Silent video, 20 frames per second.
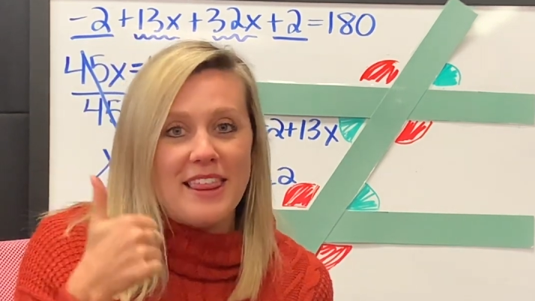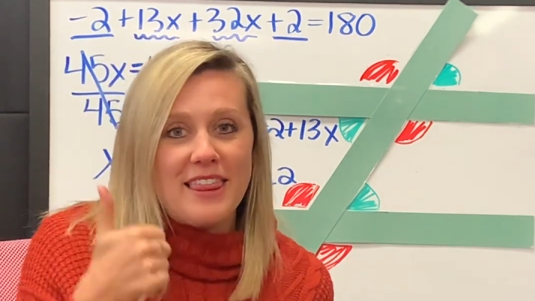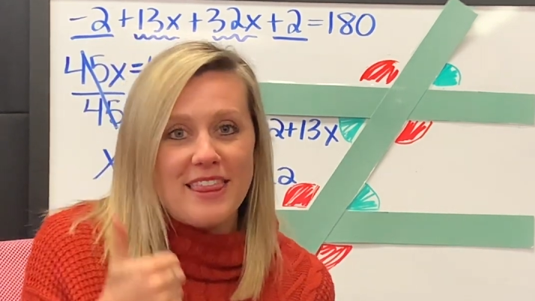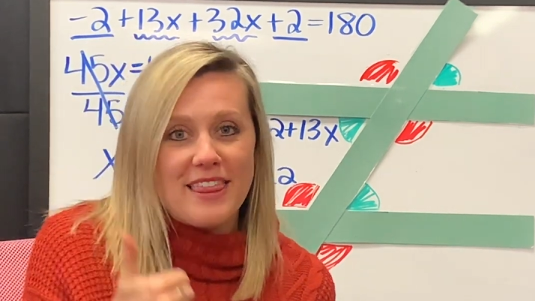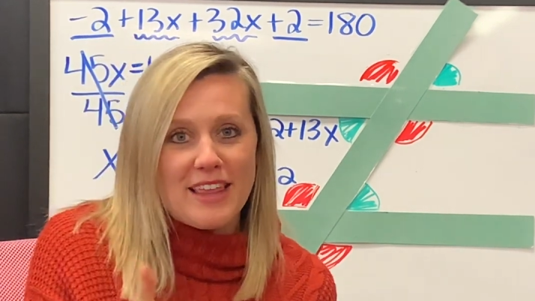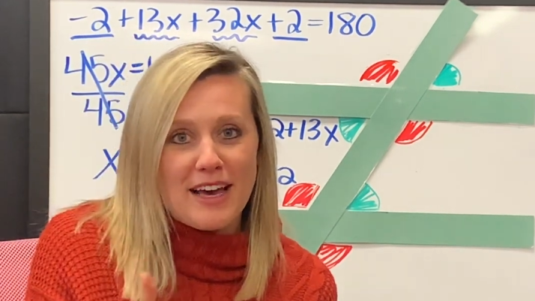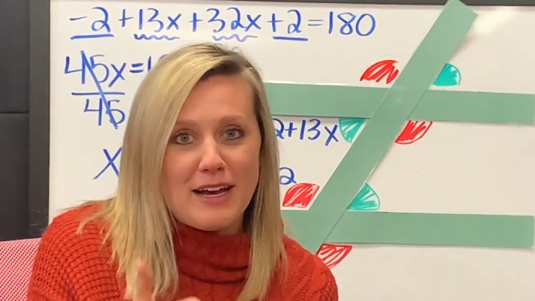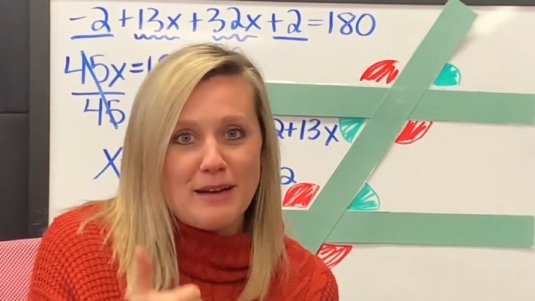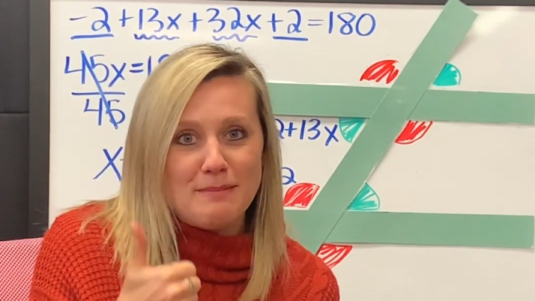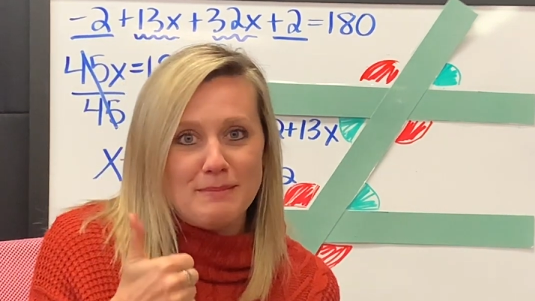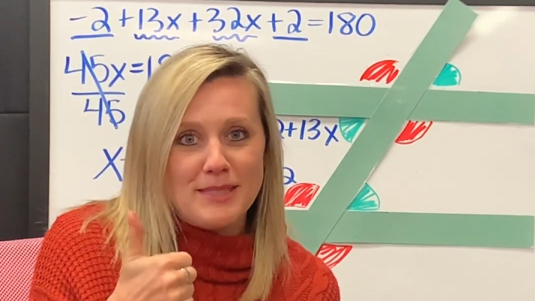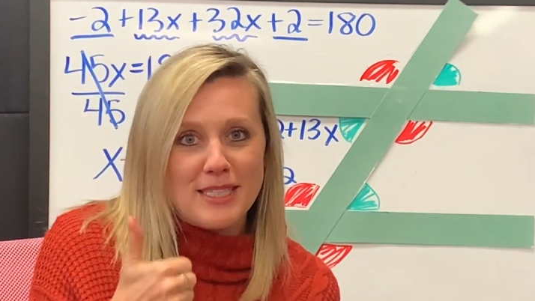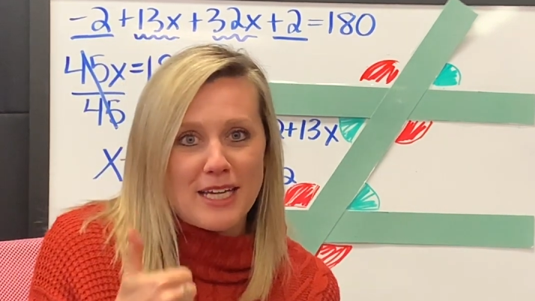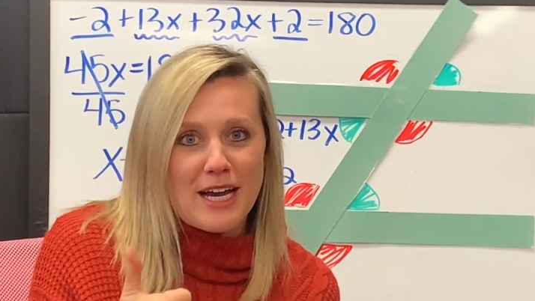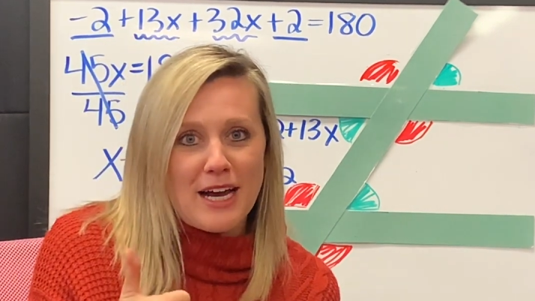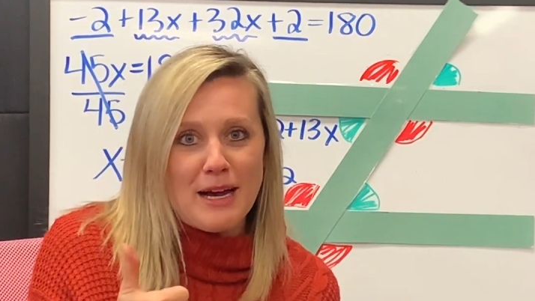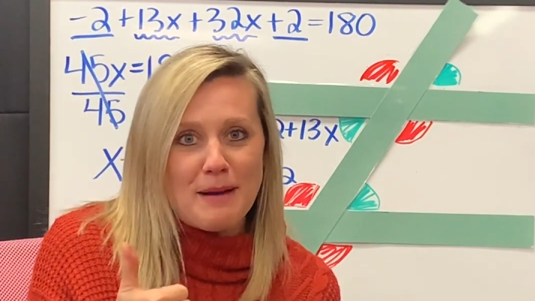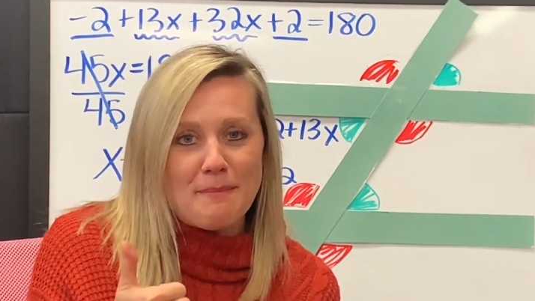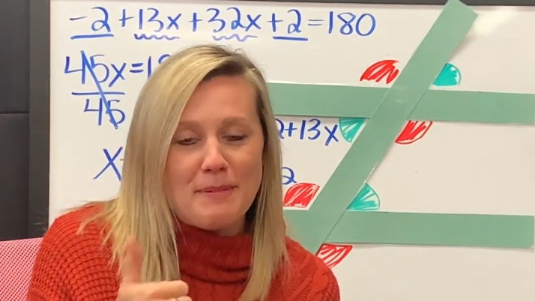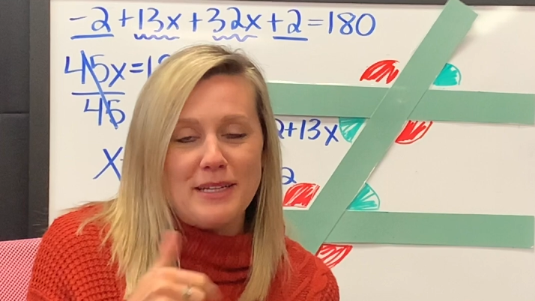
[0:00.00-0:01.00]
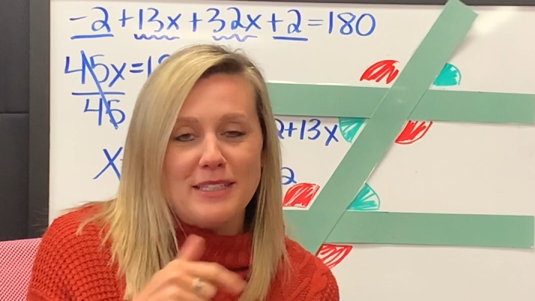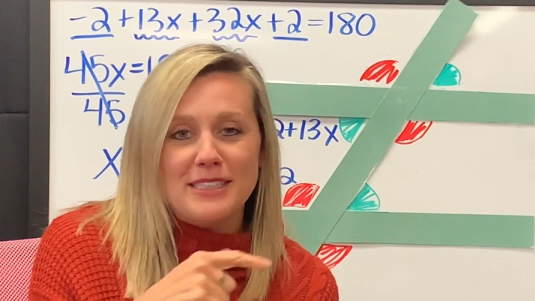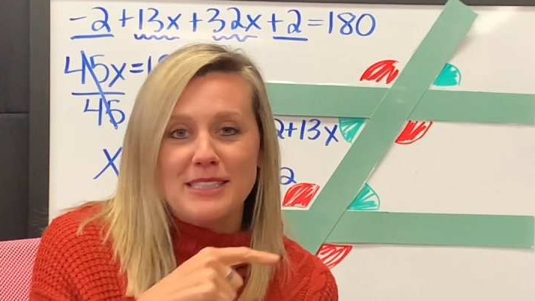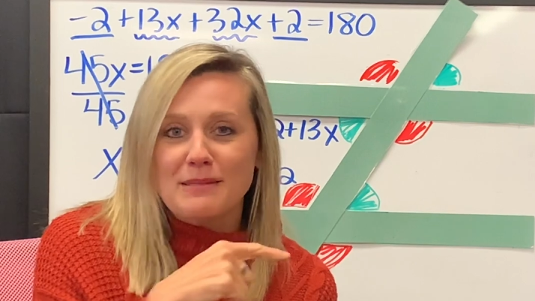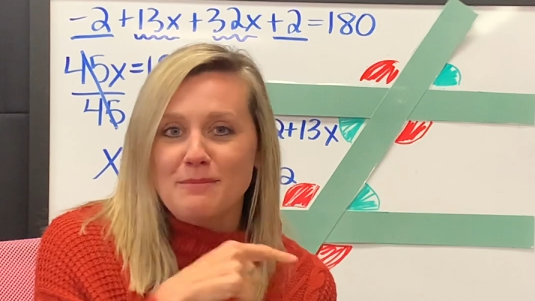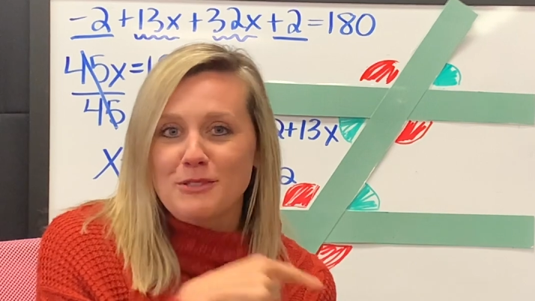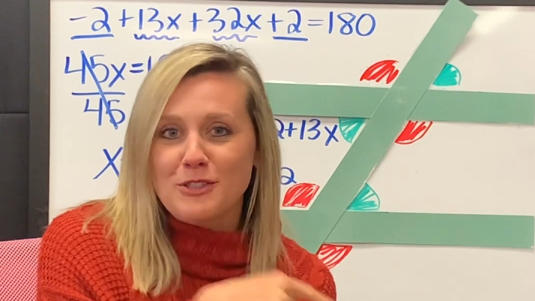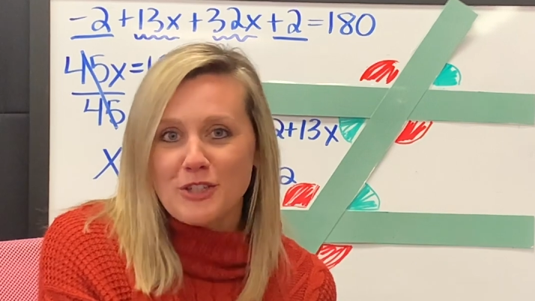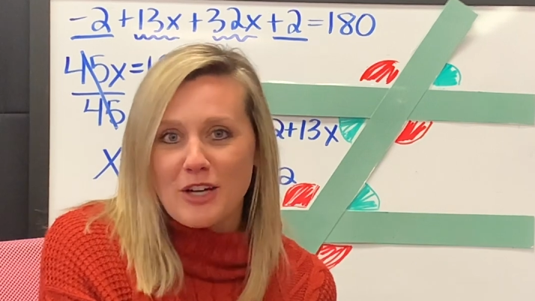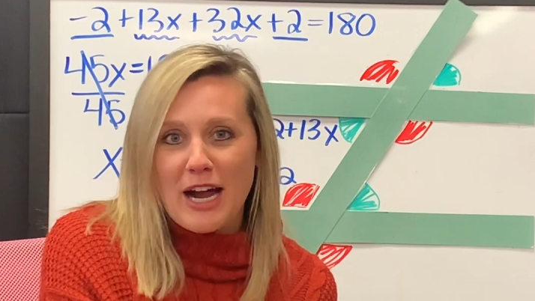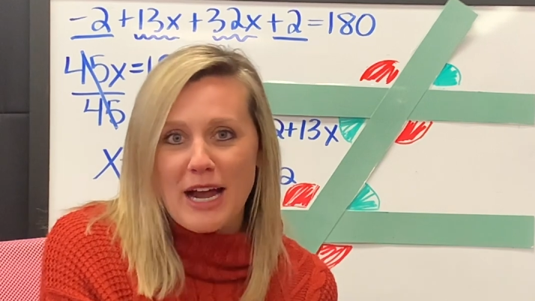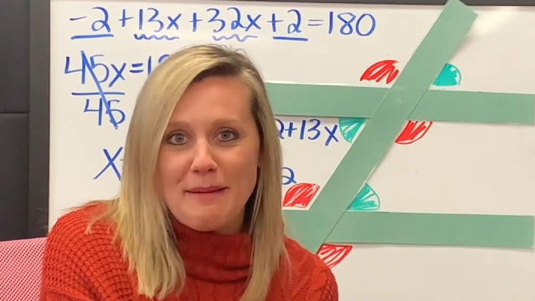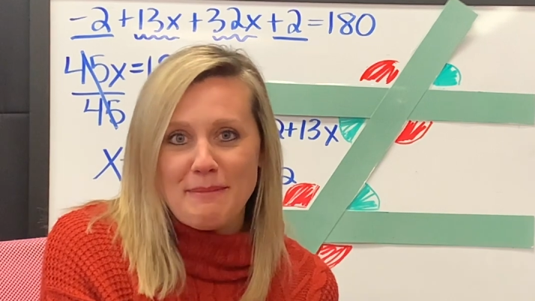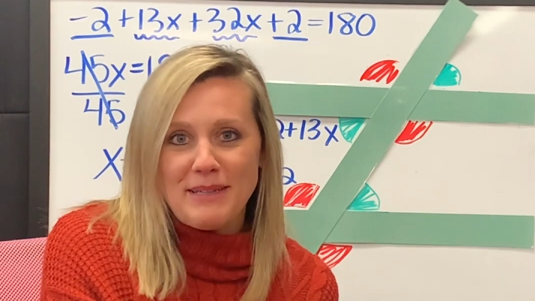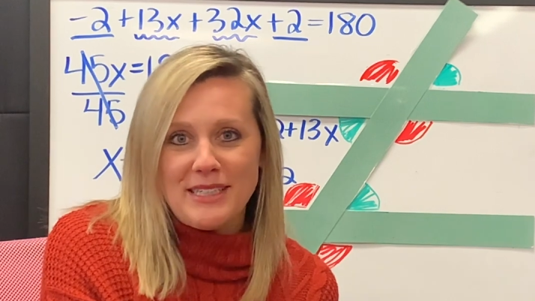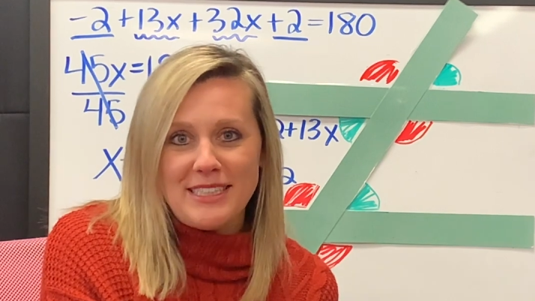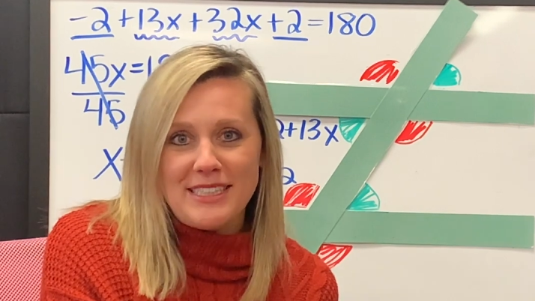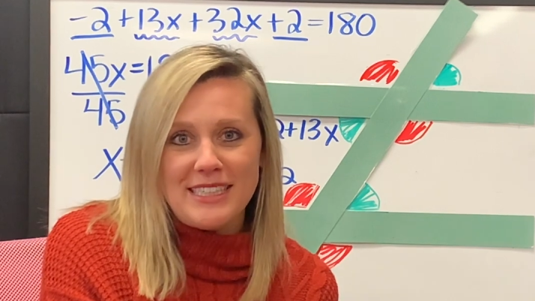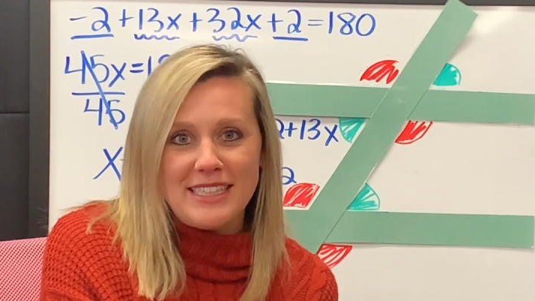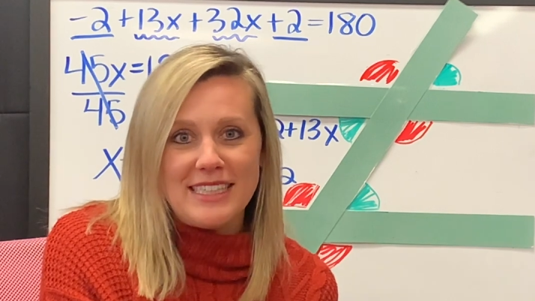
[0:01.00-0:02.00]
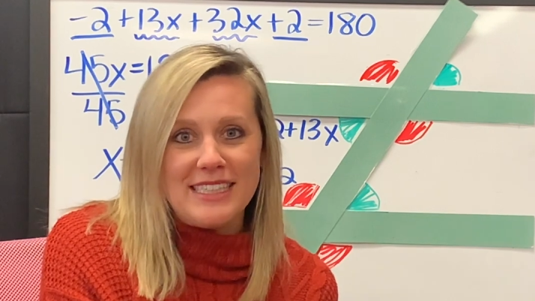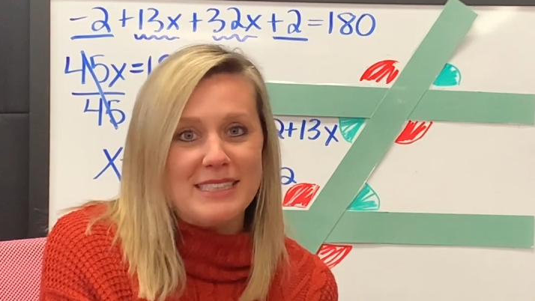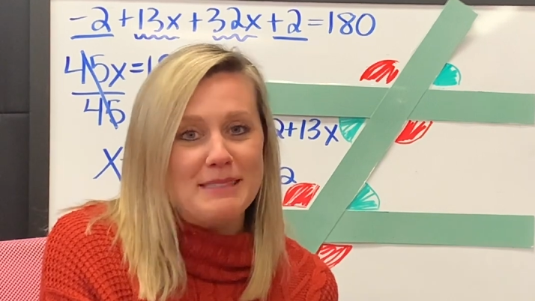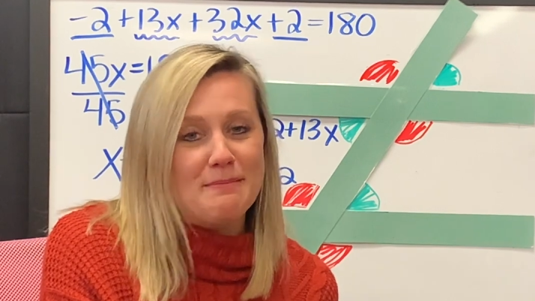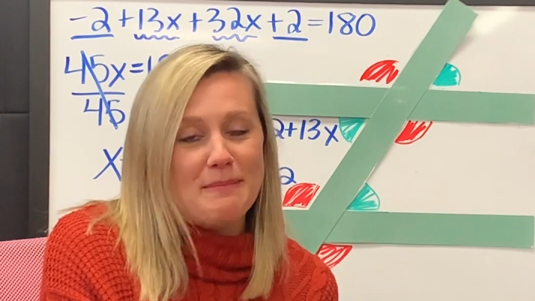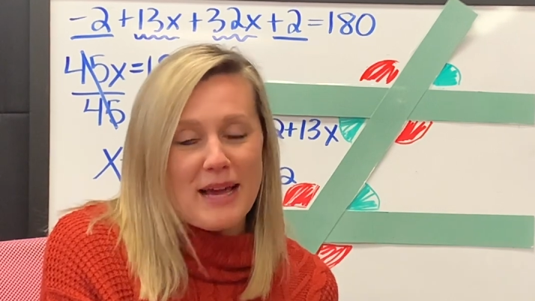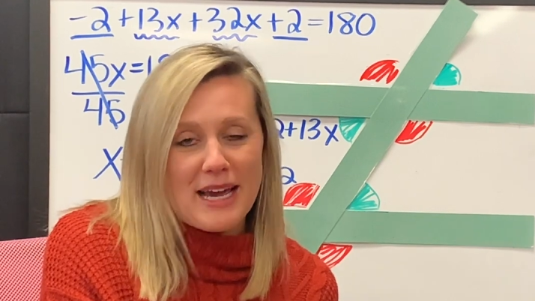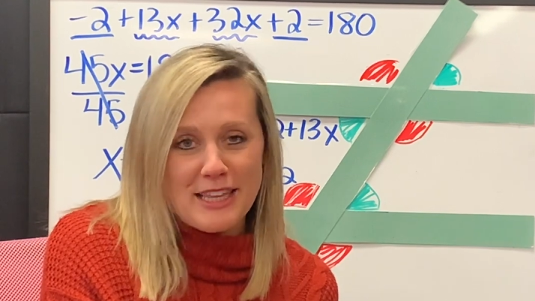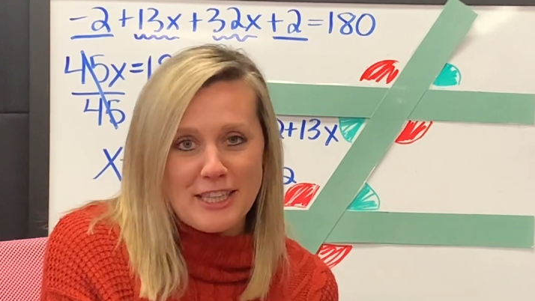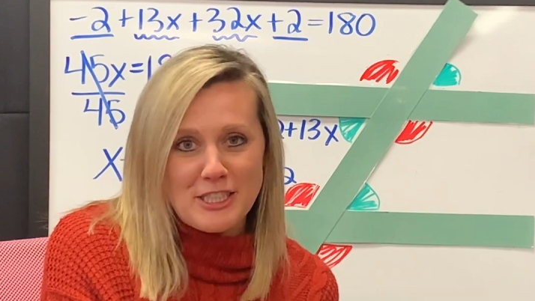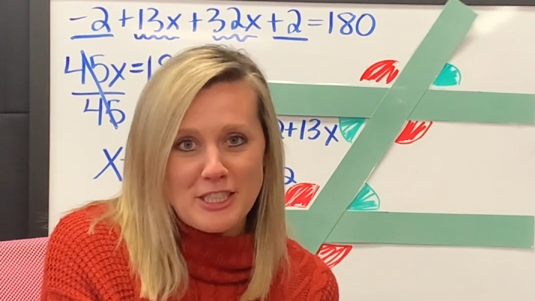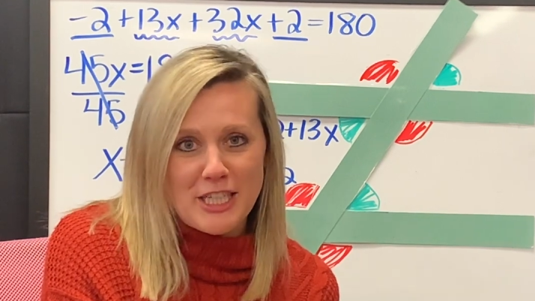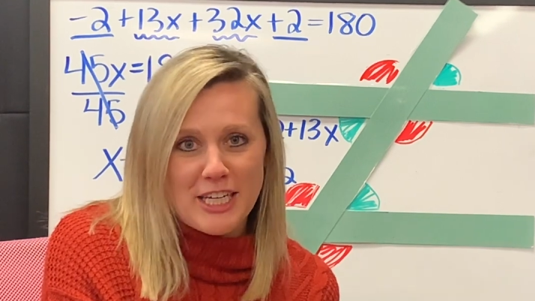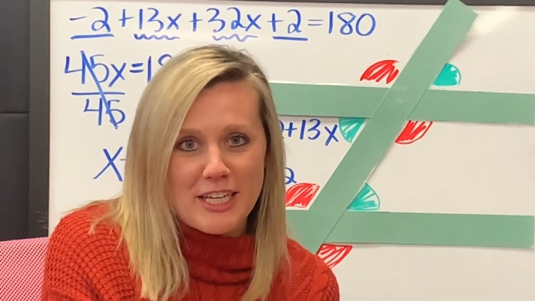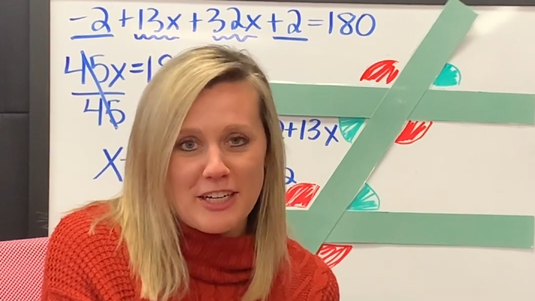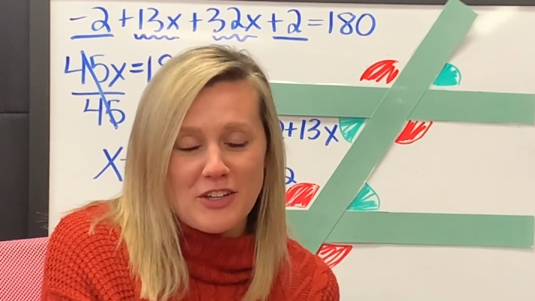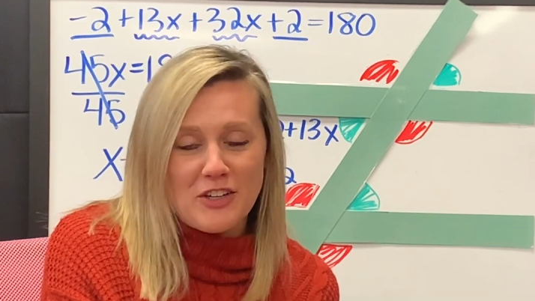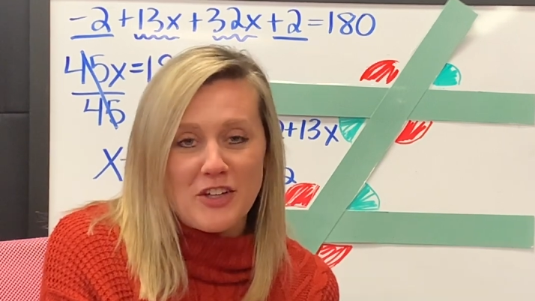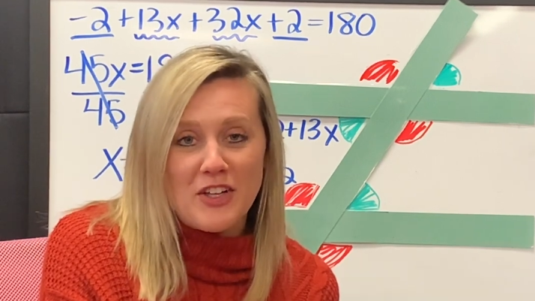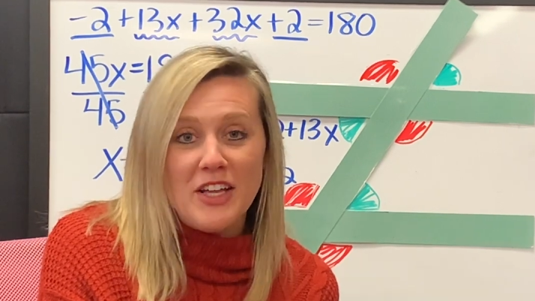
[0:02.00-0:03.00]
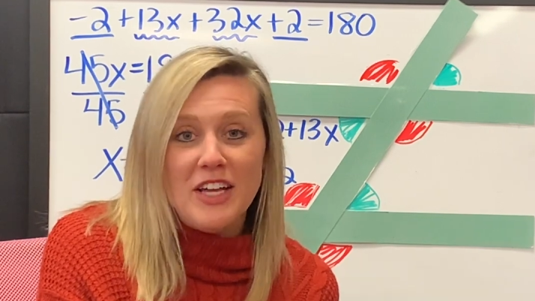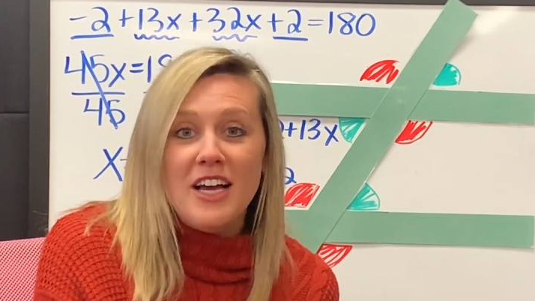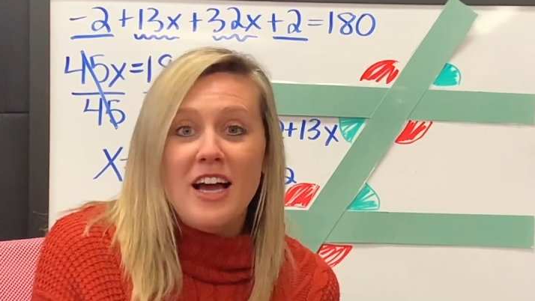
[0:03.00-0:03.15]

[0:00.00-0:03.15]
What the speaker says: thumbs up and subscribing to this math channel.